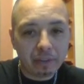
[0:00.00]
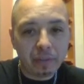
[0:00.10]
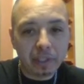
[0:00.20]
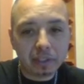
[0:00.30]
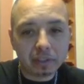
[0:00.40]

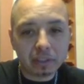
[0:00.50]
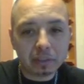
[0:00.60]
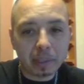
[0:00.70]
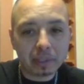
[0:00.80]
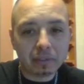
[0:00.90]
Features and
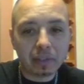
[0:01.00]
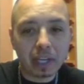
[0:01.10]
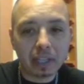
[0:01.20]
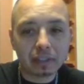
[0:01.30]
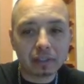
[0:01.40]

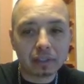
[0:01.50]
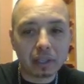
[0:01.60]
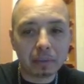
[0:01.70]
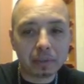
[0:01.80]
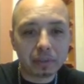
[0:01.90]
specifications subject